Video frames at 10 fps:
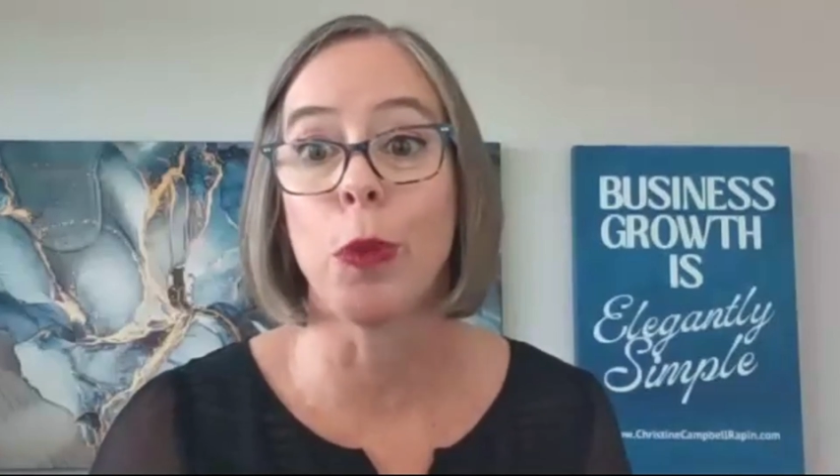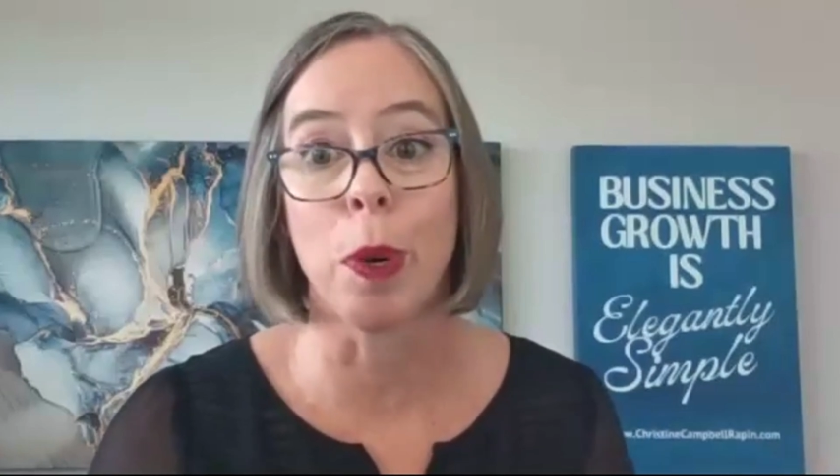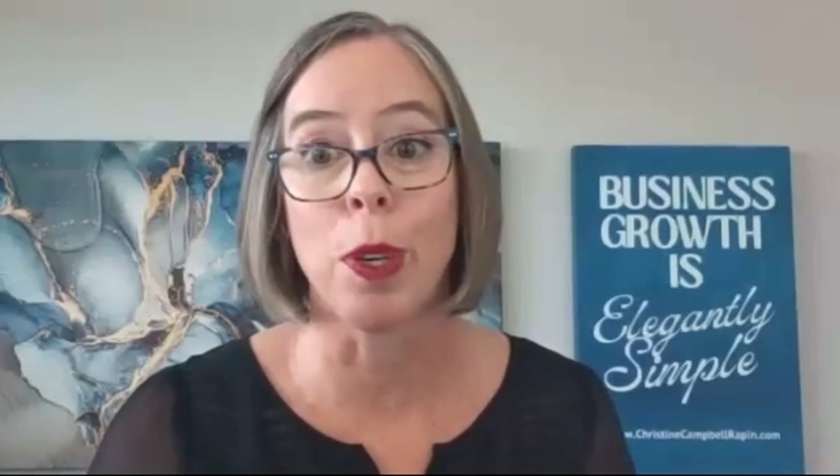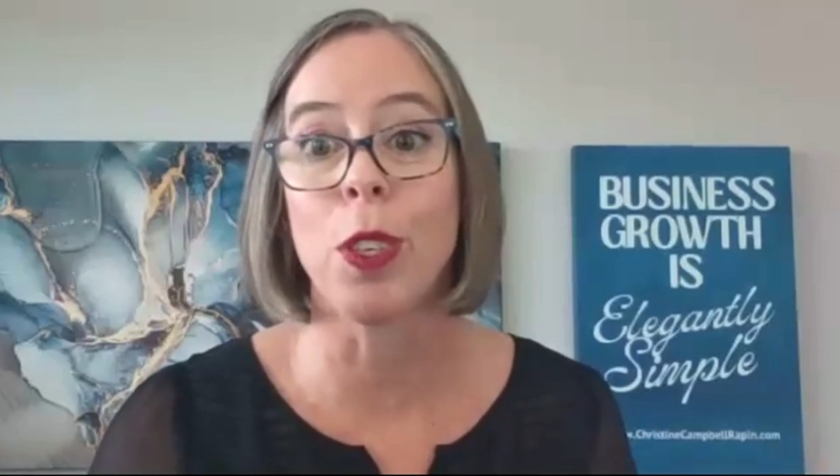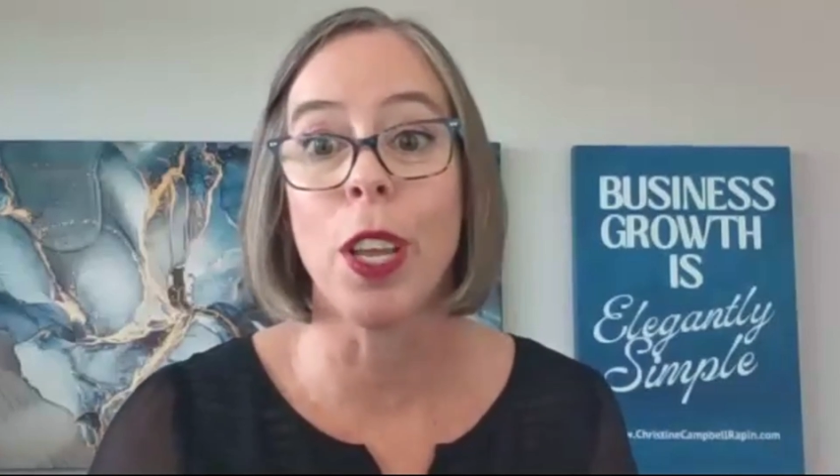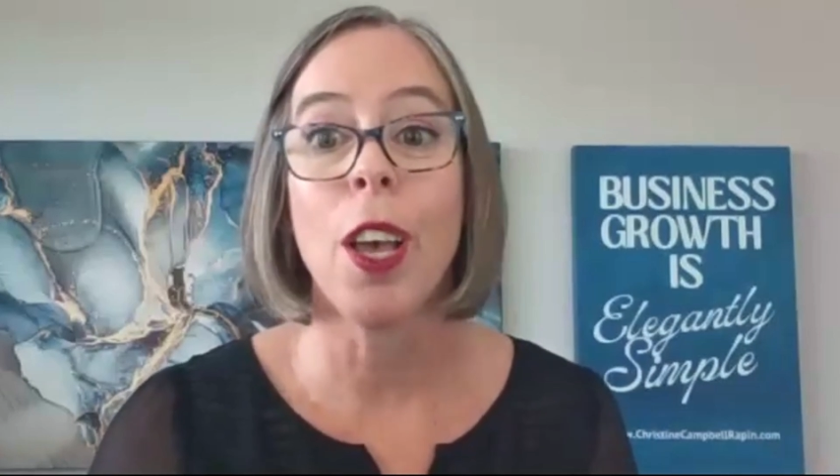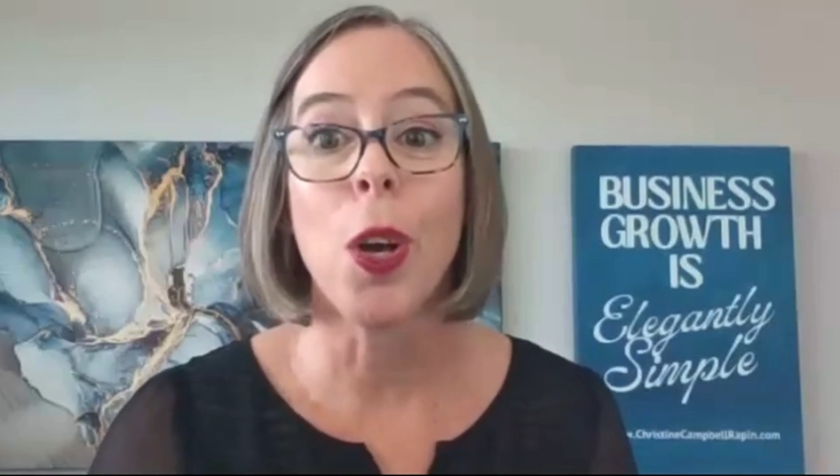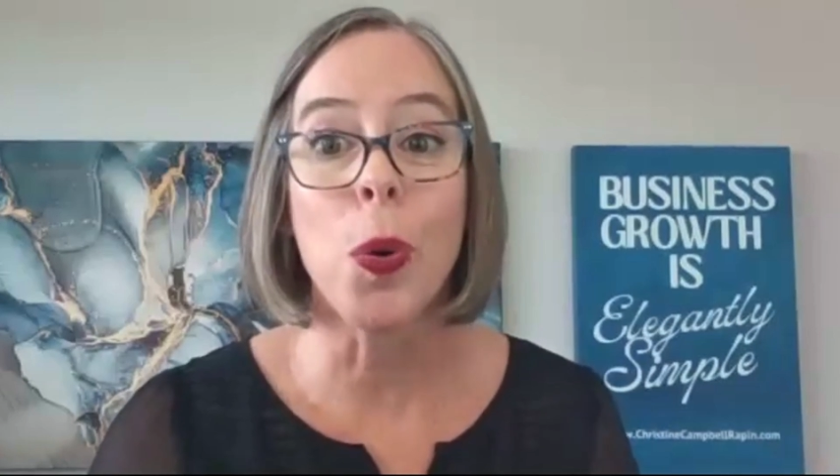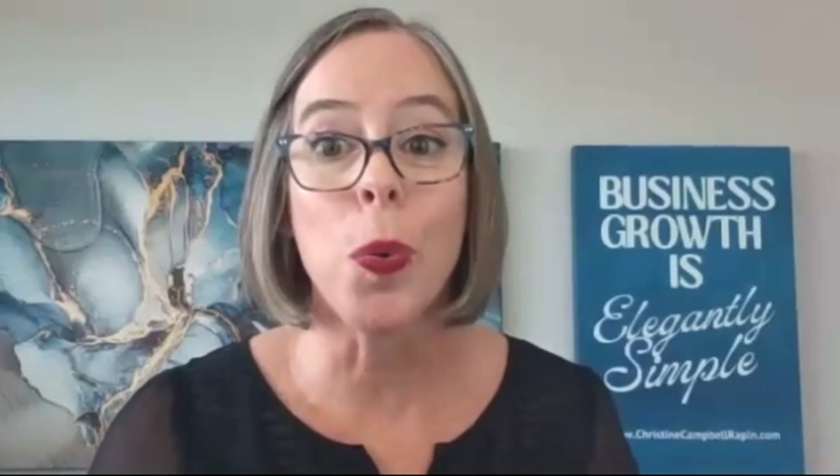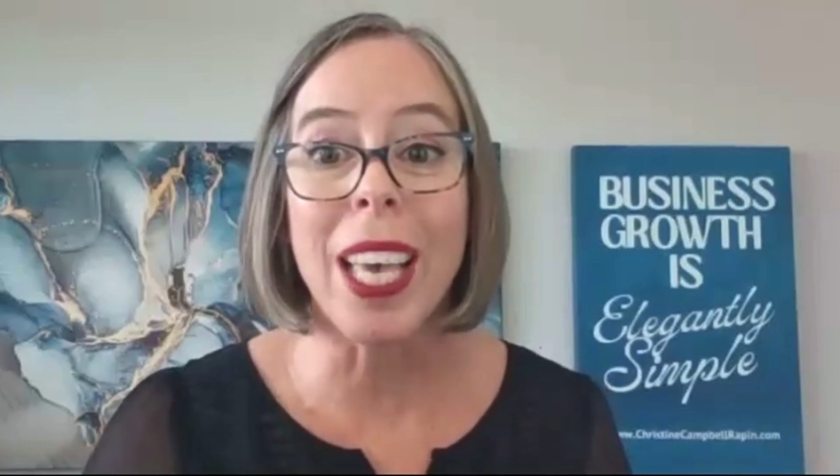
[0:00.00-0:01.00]
person
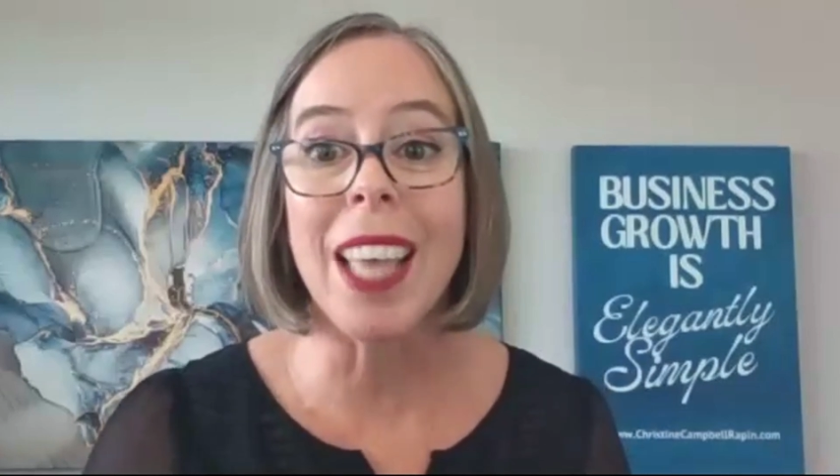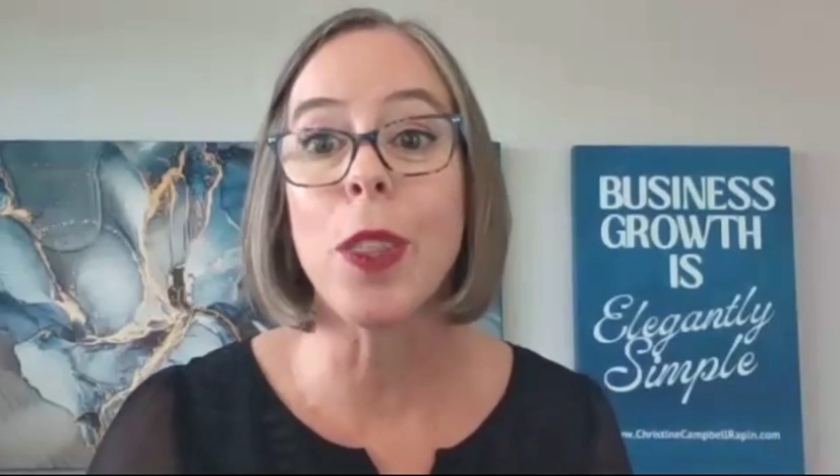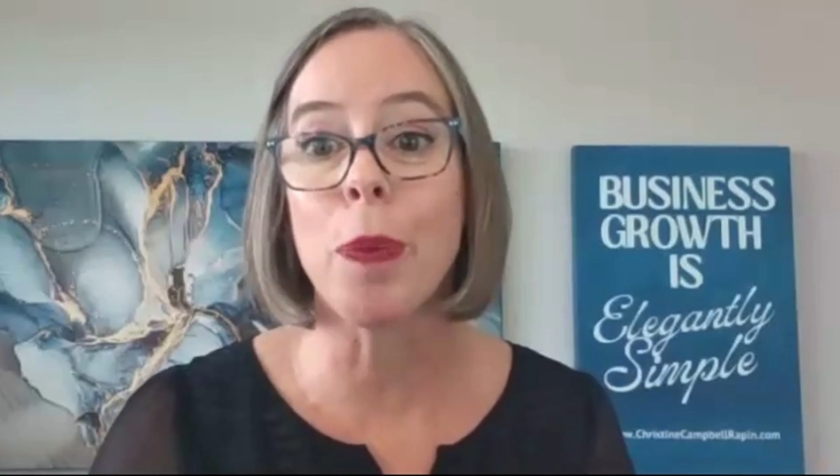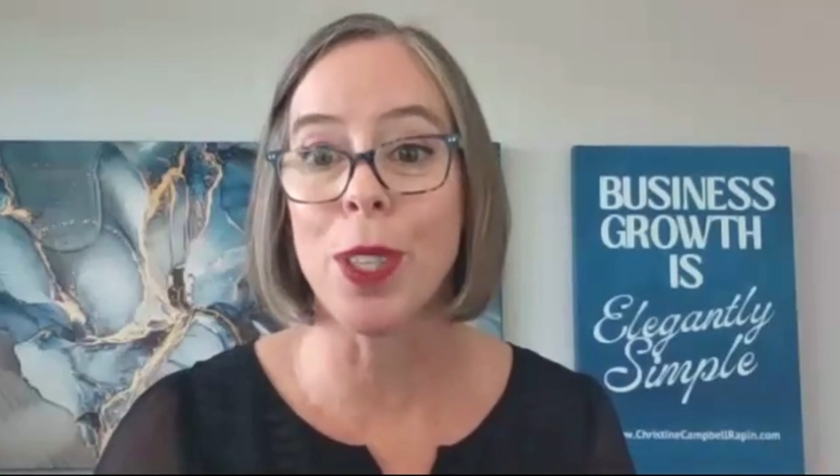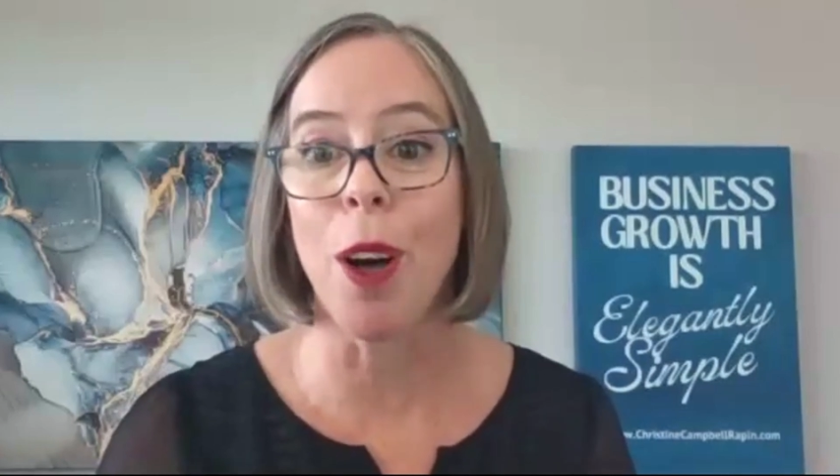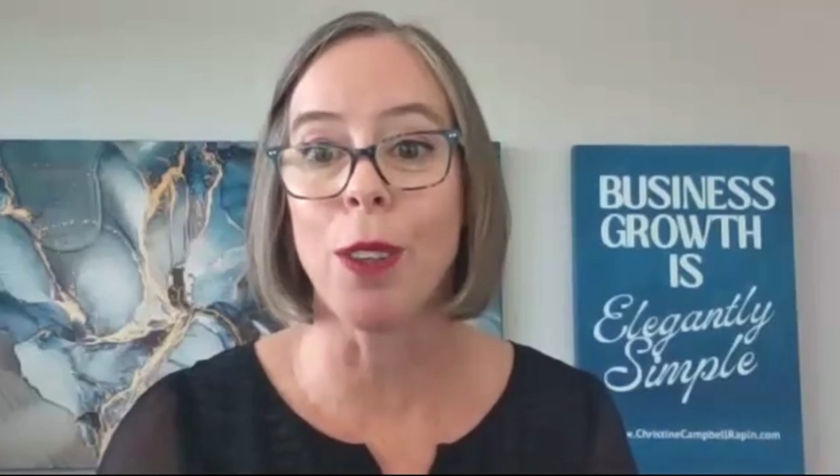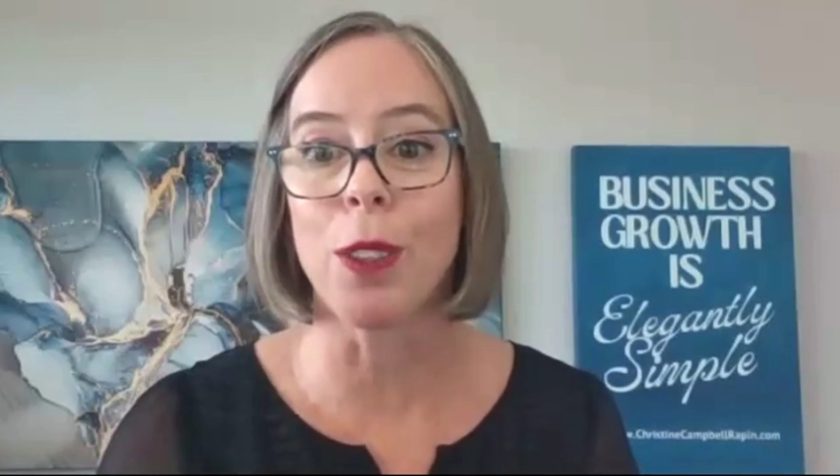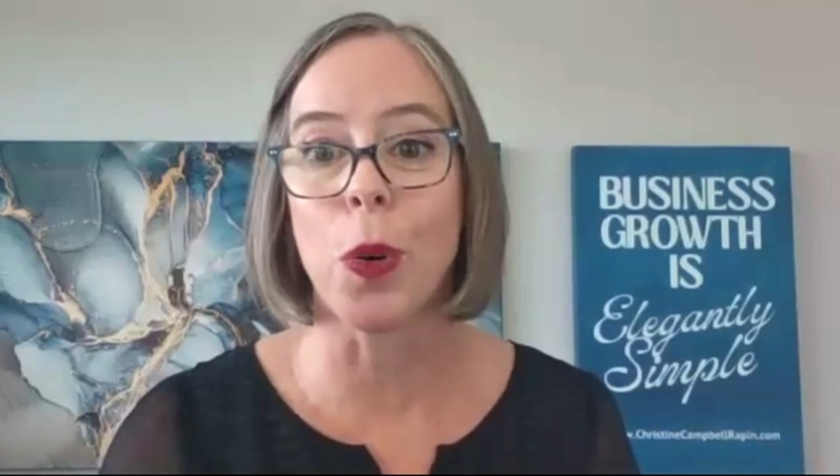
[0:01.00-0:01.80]
who will get the result.